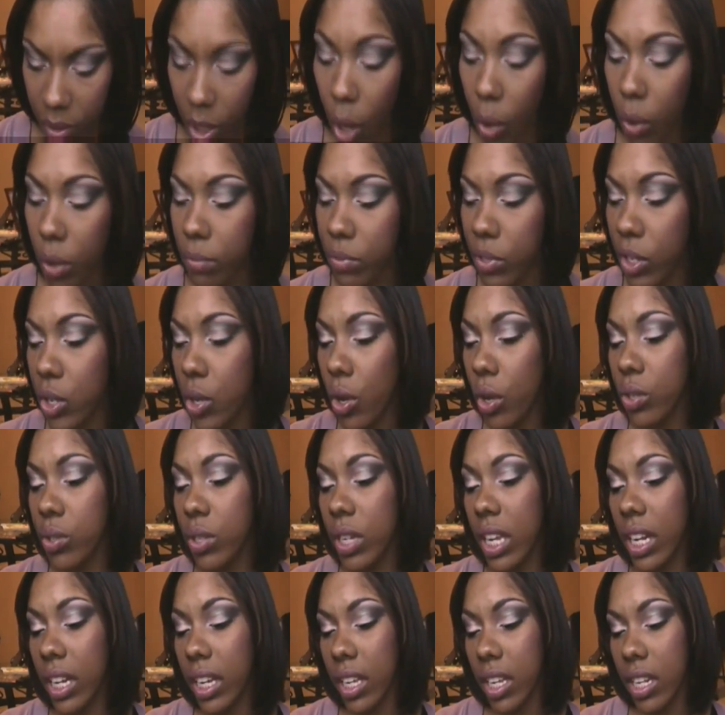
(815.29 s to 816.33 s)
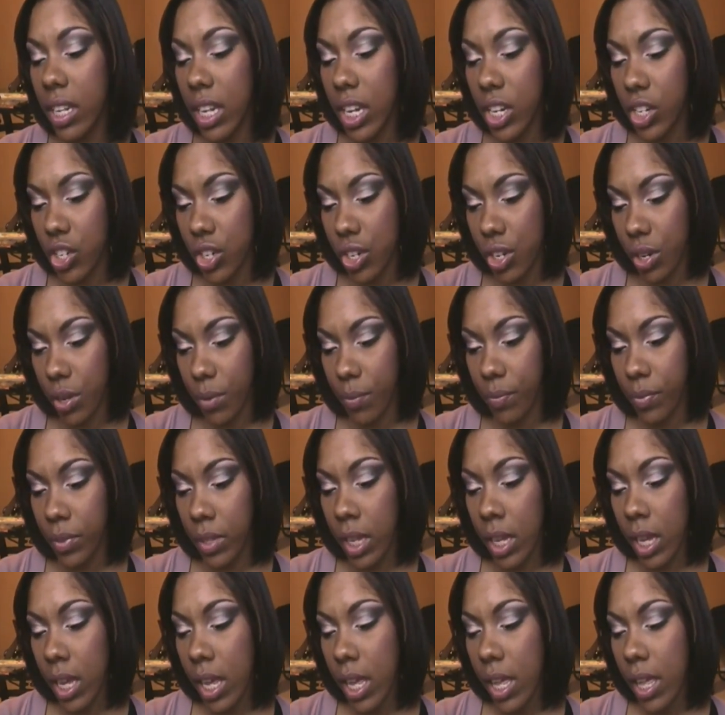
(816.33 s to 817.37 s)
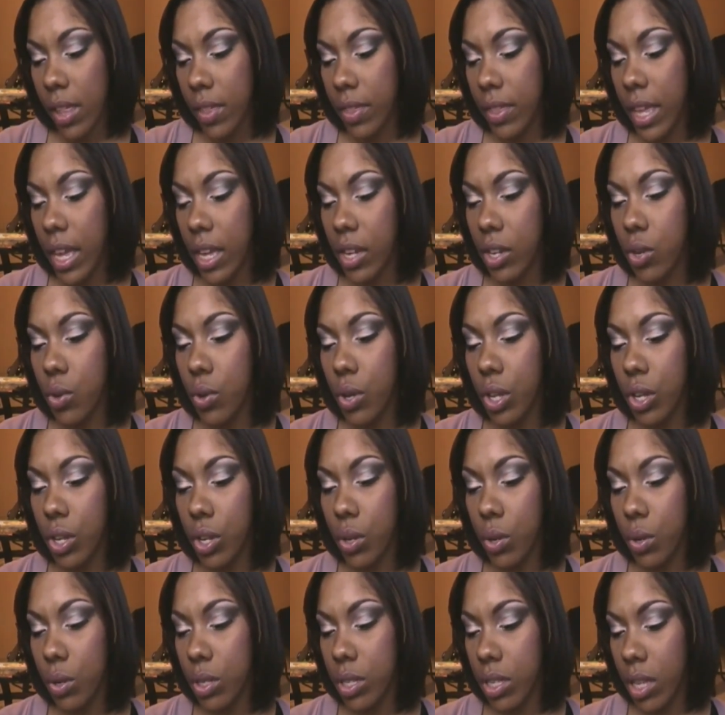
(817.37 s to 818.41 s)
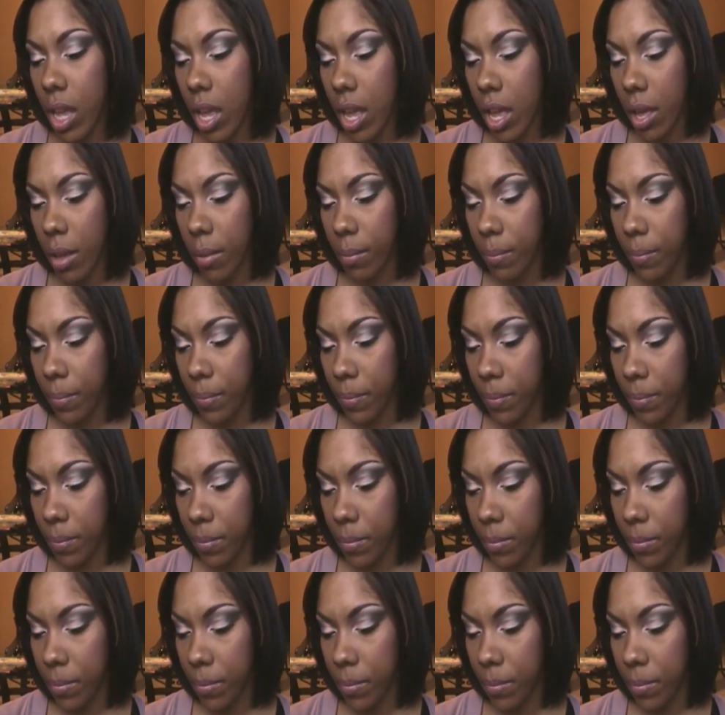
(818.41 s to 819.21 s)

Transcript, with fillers: oh I'm sorry you also get a conditioner that you can use um